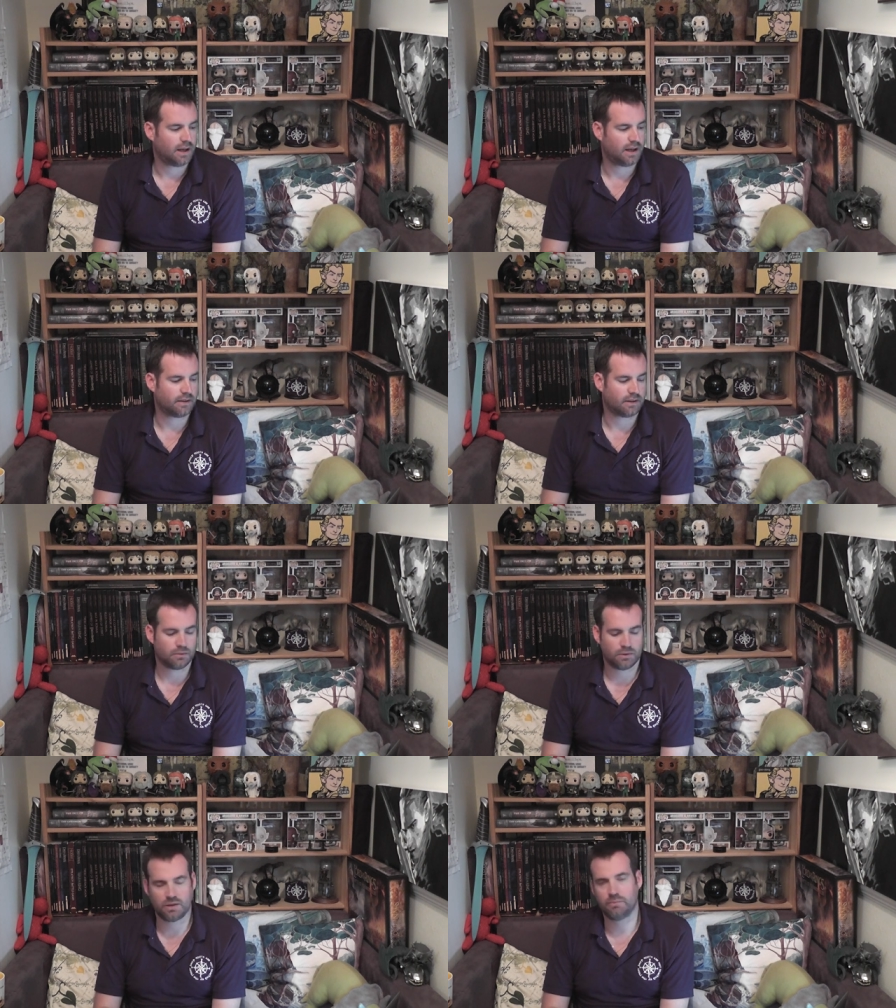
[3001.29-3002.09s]
And
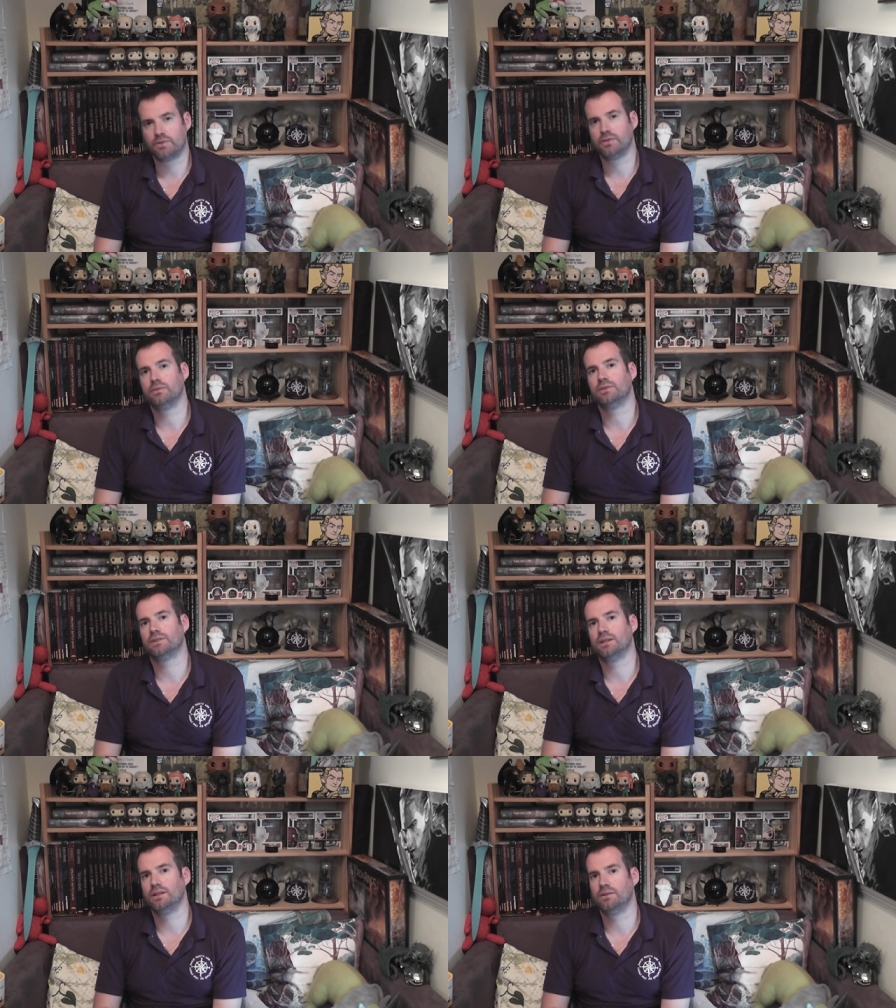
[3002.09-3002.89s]
I will hope to
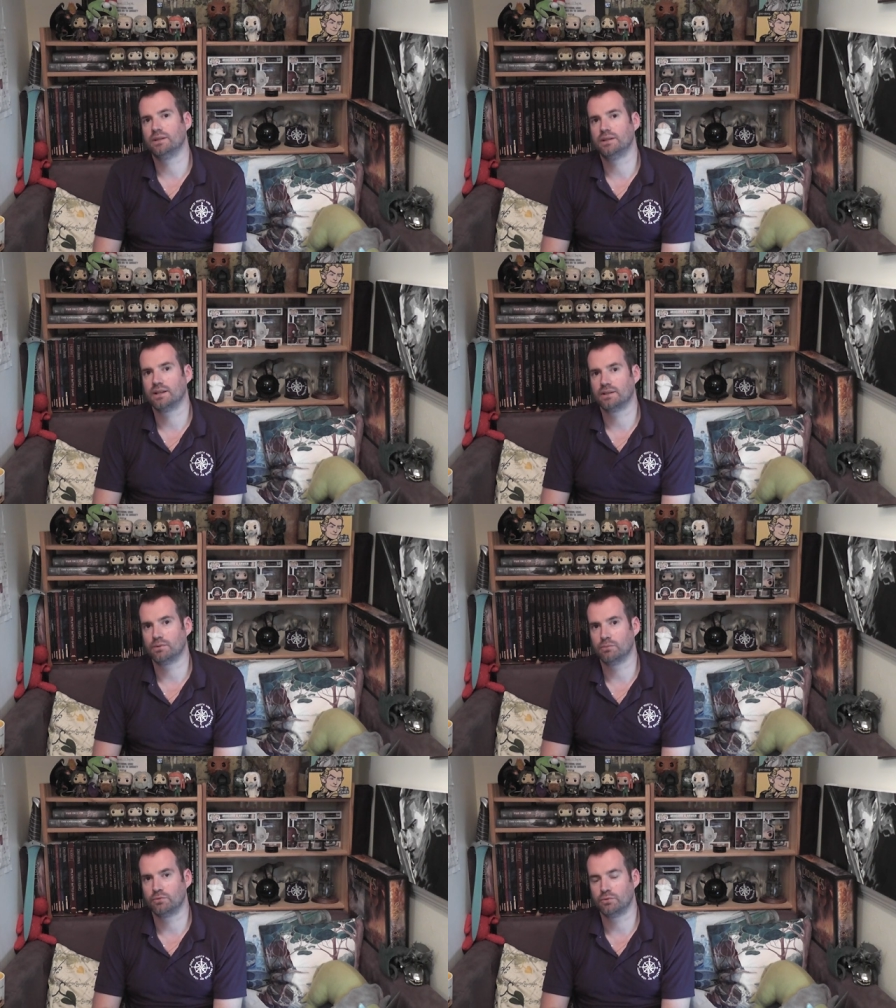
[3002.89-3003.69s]
see you in the next
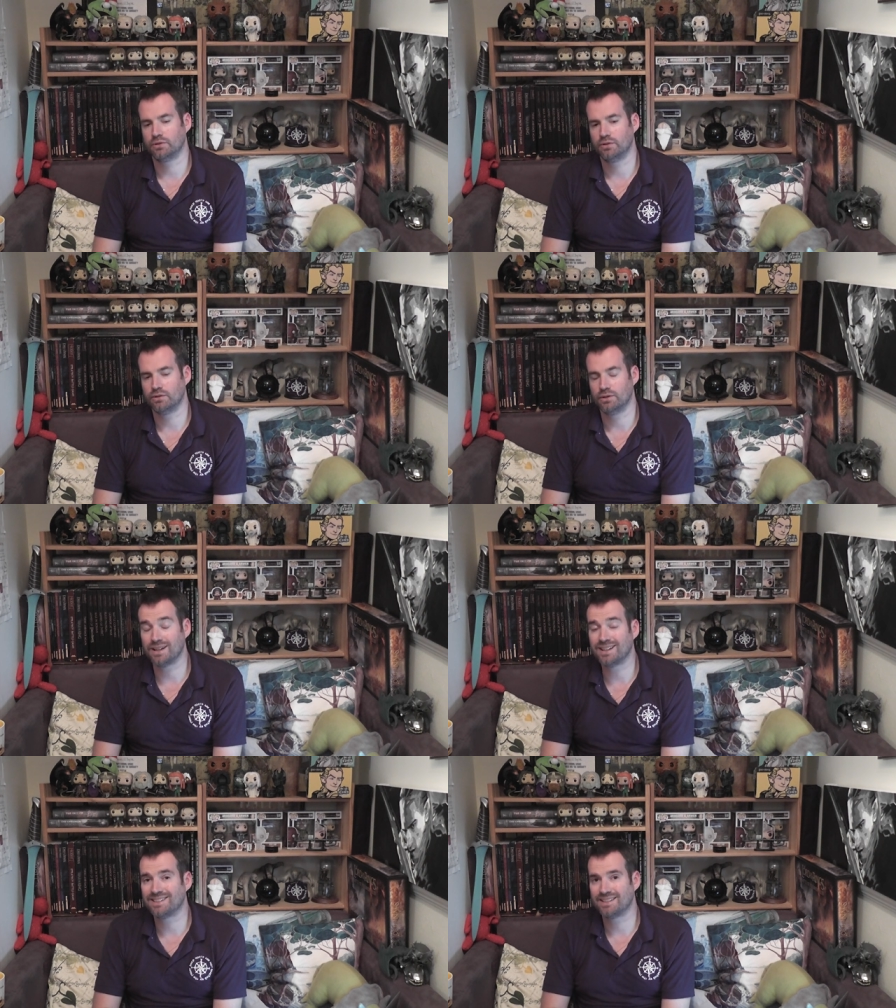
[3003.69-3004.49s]
one before too long.
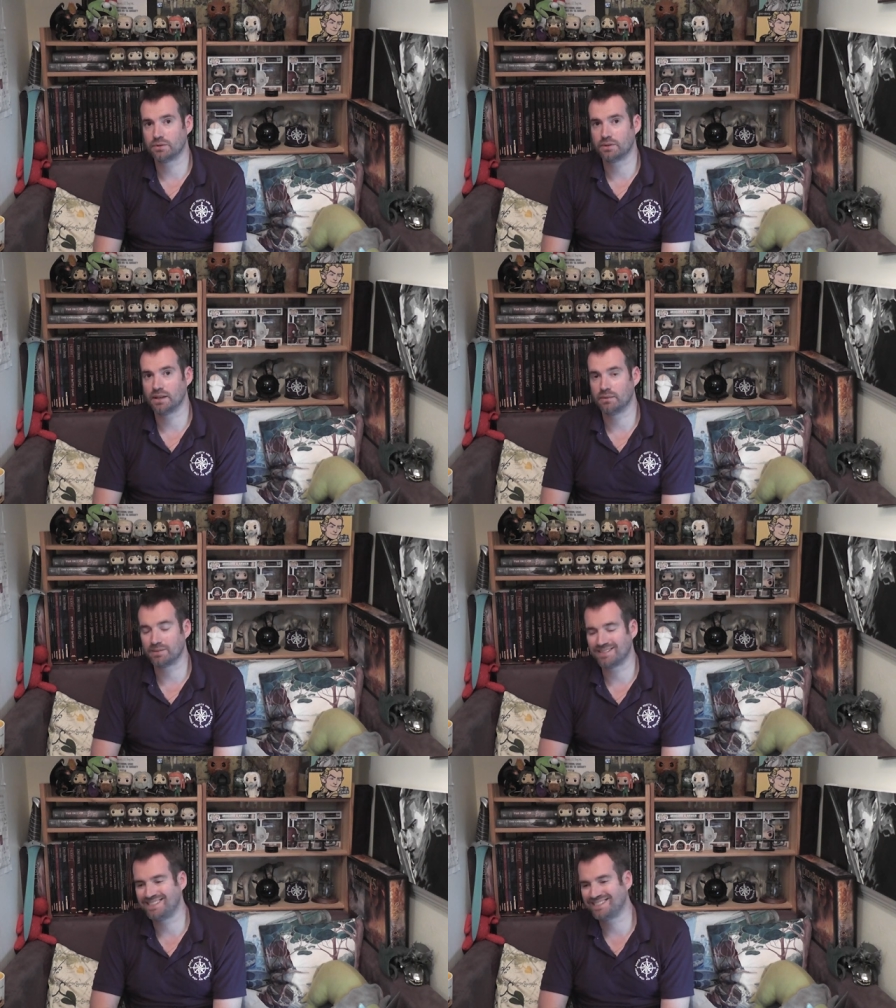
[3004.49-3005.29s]
Until then,
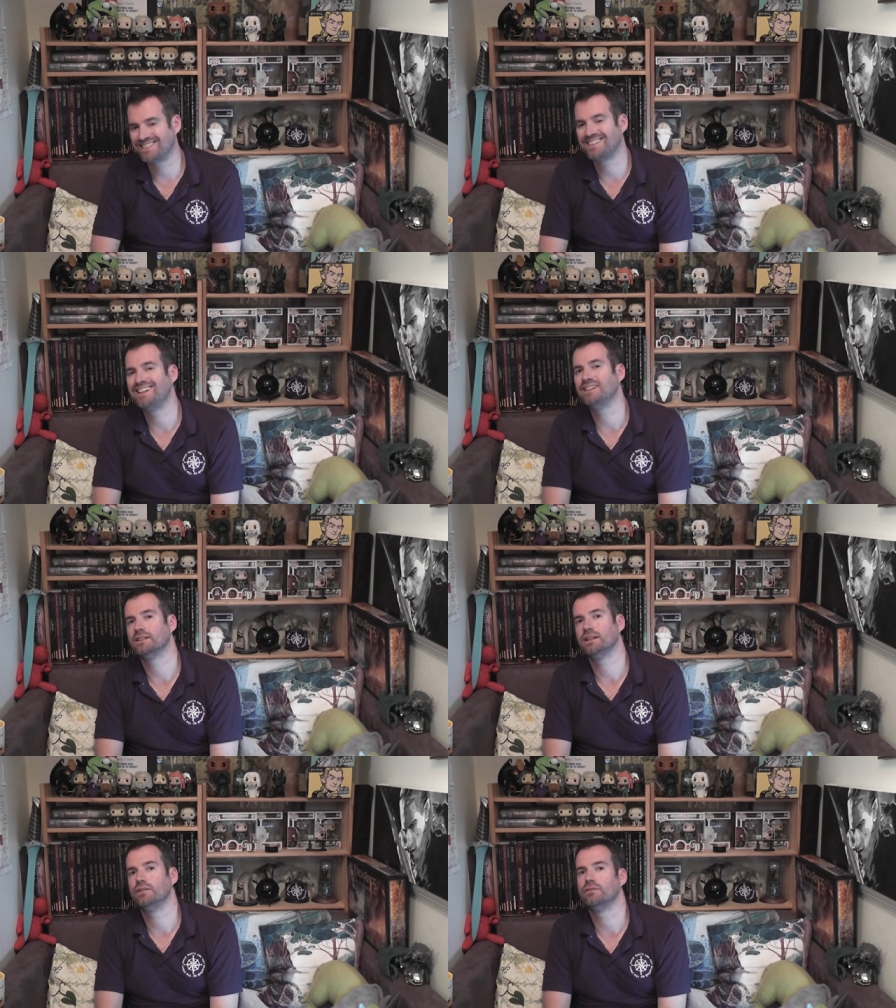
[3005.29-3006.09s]
please stay
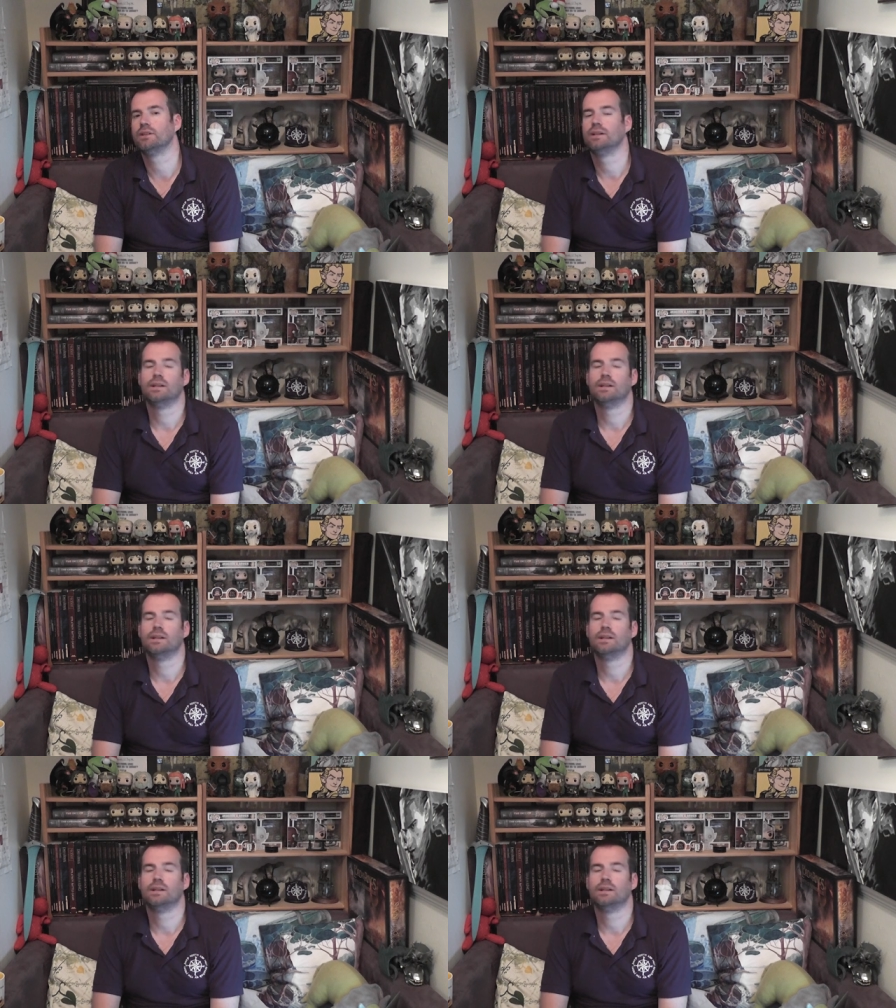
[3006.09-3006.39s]
safe.